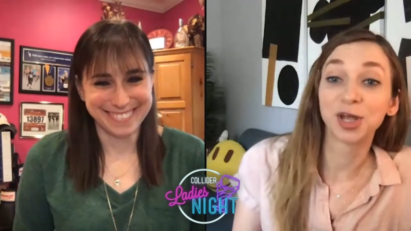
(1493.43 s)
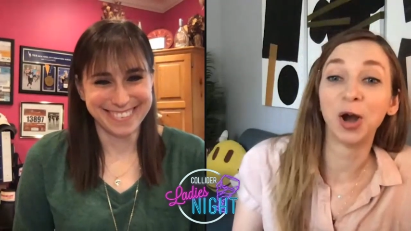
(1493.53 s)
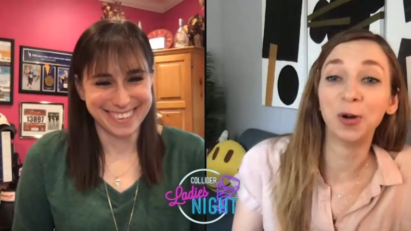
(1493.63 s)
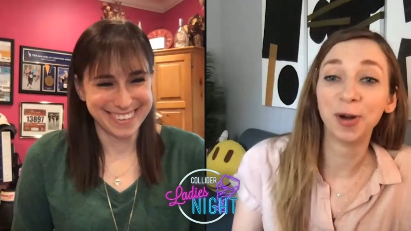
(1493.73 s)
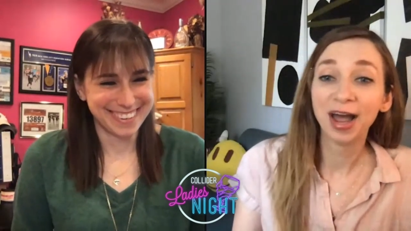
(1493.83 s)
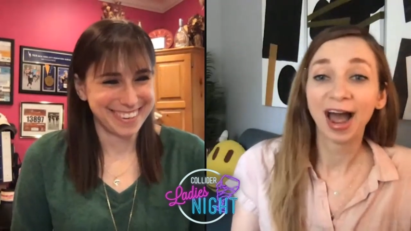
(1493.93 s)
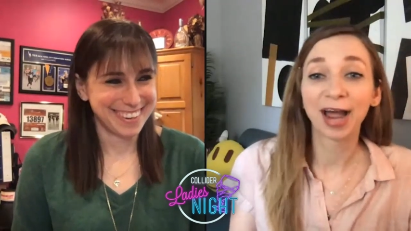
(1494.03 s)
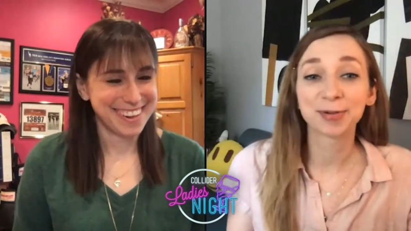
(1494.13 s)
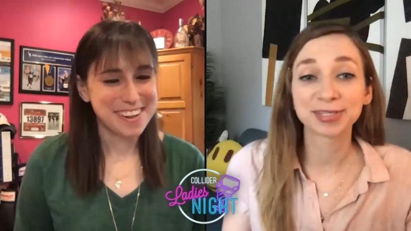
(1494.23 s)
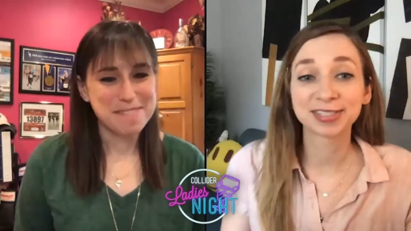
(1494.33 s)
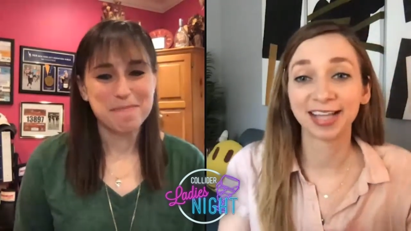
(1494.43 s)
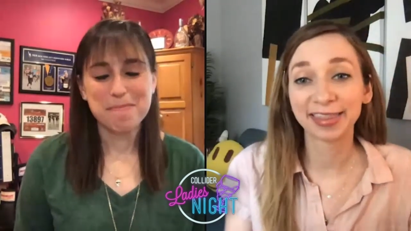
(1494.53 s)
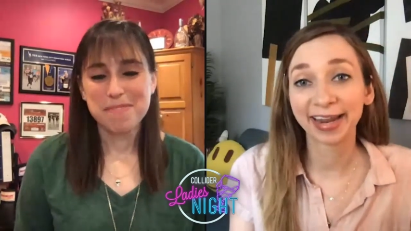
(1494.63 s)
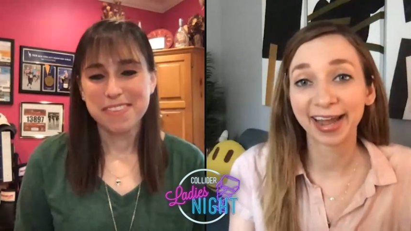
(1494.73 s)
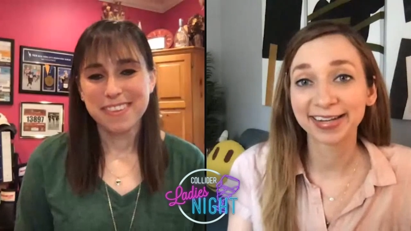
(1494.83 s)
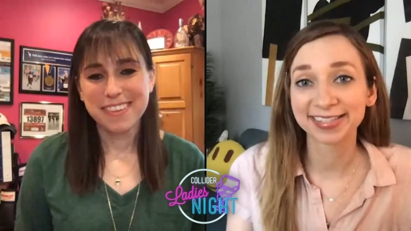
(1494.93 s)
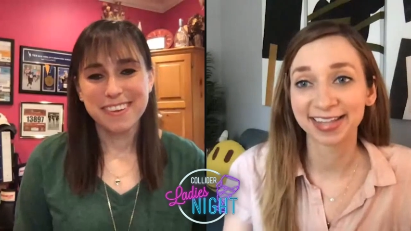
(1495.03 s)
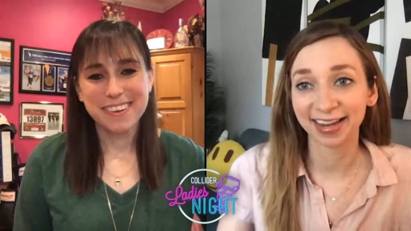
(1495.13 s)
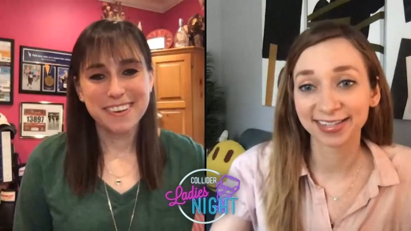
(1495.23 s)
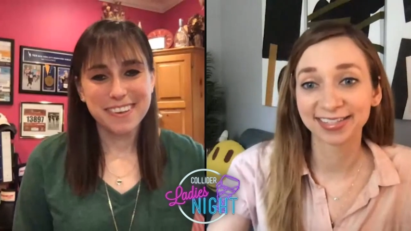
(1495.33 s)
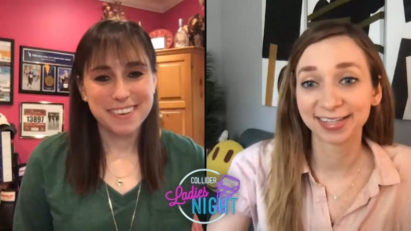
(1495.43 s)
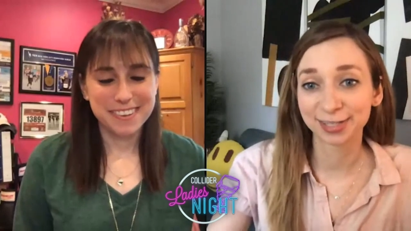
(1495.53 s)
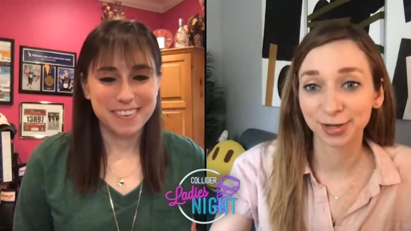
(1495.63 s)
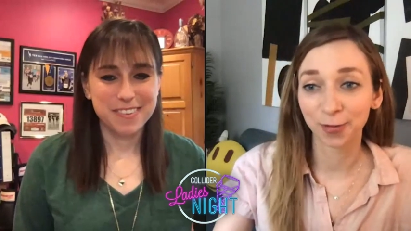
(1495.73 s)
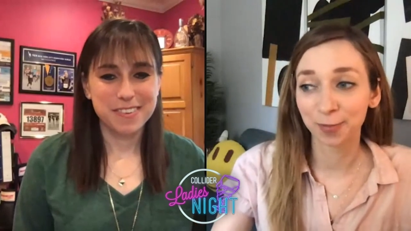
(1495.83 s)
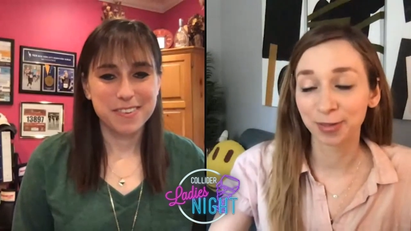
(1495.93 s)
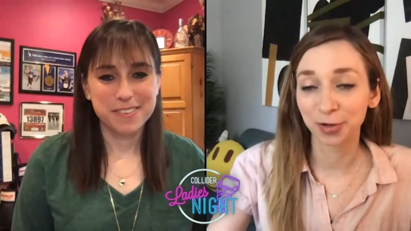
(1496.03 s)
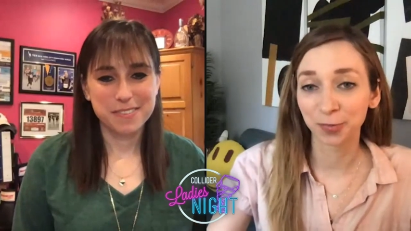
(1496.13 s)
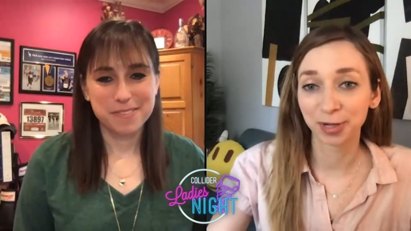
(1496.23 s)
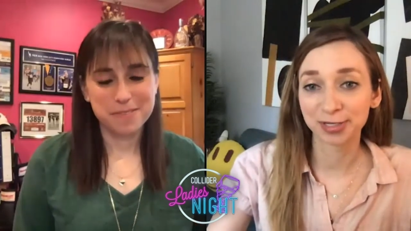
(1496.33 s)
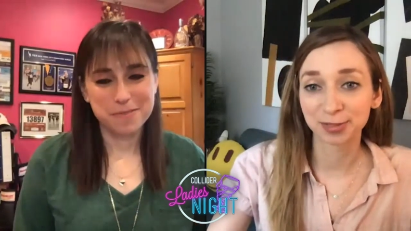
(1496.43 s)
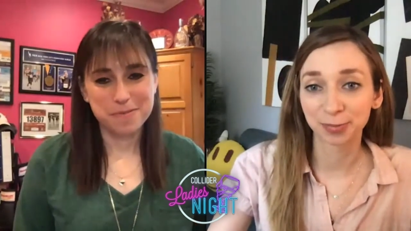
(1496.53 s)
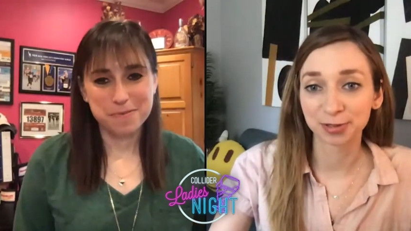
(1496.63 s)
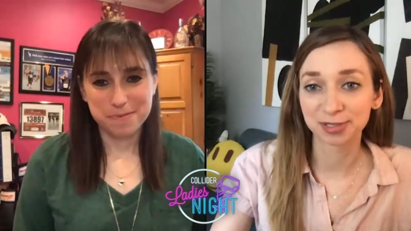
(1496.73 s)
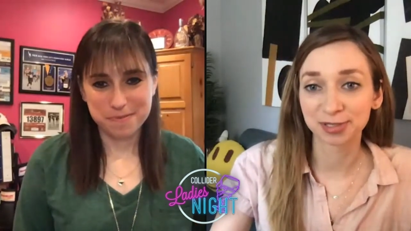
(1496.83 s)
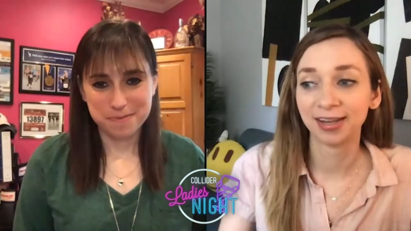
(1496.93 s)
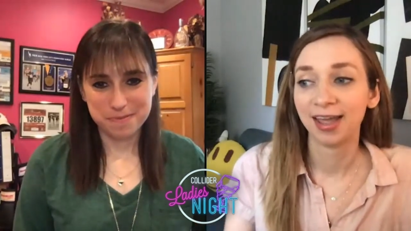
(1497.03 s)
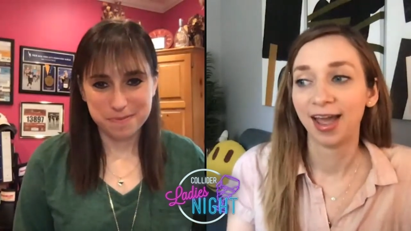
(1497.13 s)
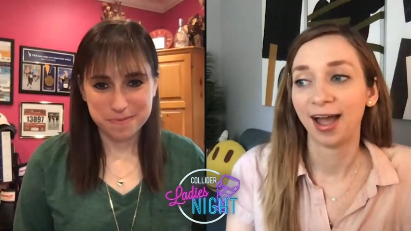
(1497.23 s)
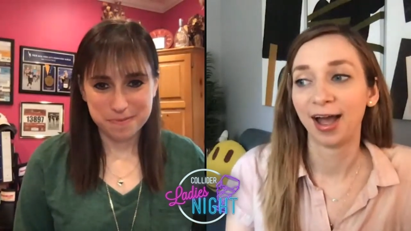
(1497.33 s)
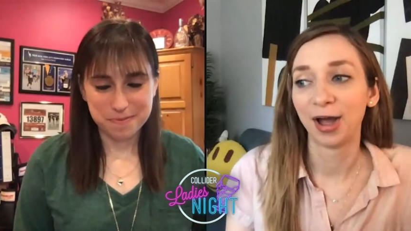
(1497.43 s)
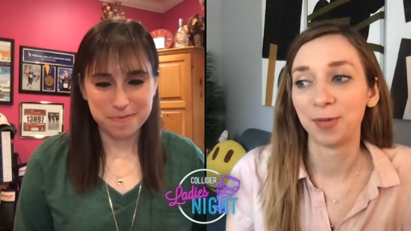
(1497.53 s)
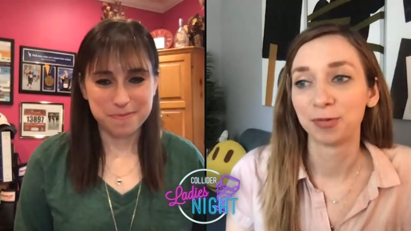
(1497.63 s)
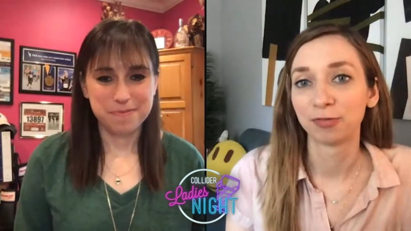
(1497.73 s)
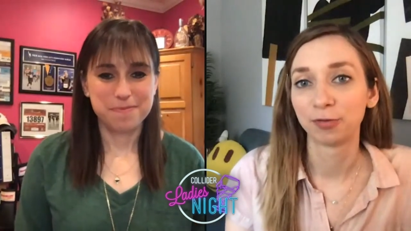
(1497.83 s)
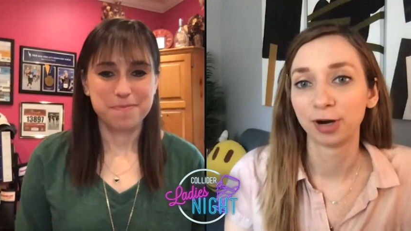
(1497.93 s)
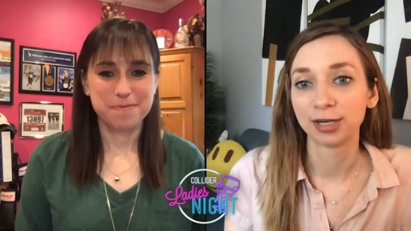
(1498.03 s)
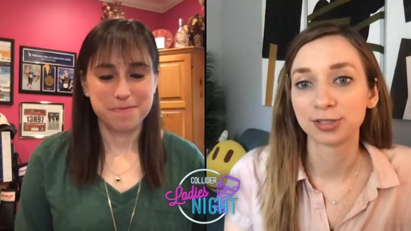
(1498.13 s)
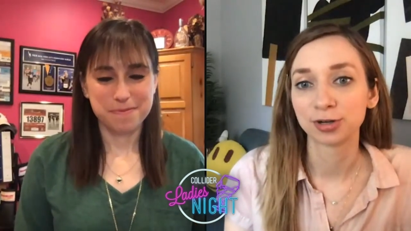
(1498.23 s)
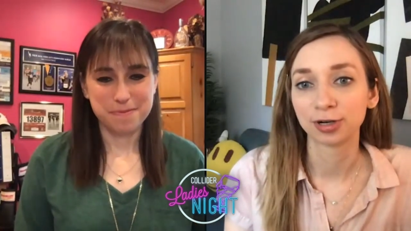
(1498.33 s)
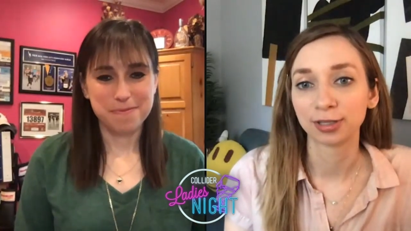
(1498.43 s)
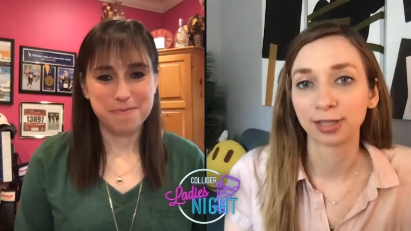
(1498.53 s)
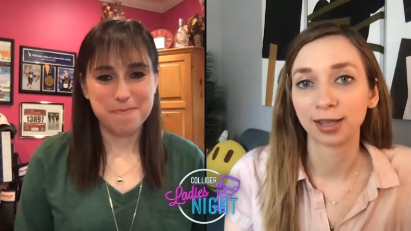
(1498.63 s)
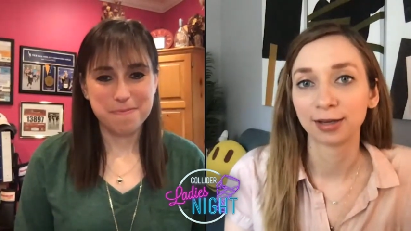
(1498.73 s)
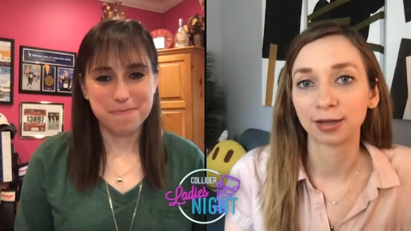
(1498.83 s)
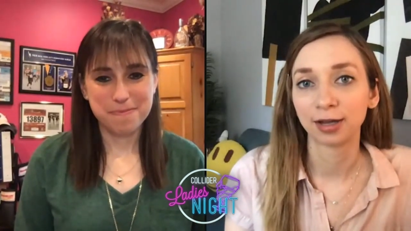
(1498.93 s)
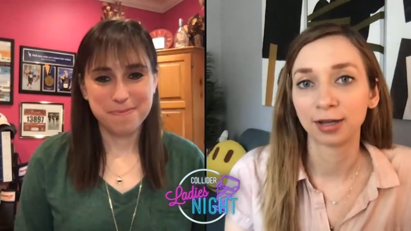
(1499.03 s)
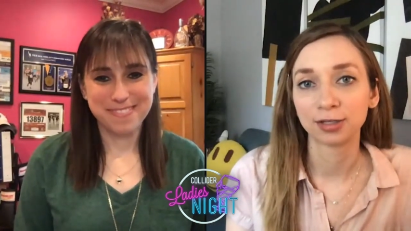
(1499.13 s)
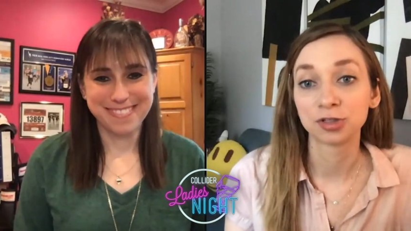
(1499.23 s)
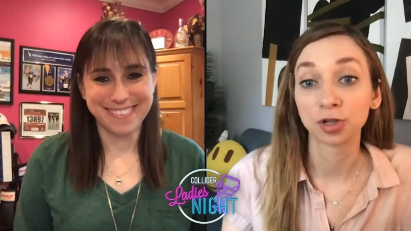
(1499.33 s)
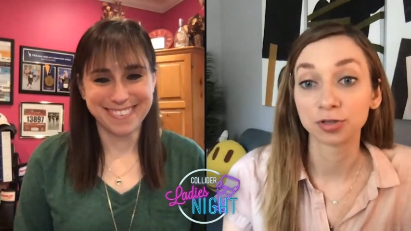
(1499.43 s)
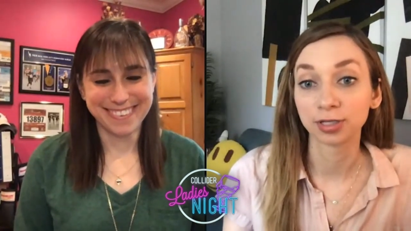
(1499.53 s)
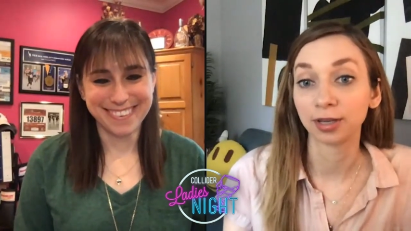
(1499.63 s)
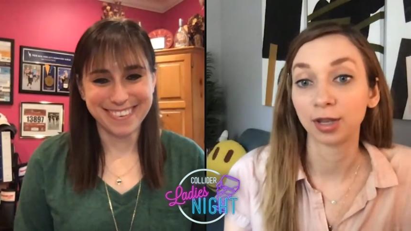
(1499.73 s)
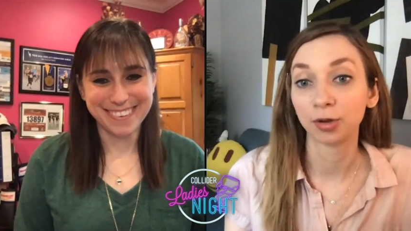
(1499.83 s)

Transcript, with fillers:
Speaker 1: So I was glad that I had a second to get to know him a little bit as a person um, before I started like uh, insulting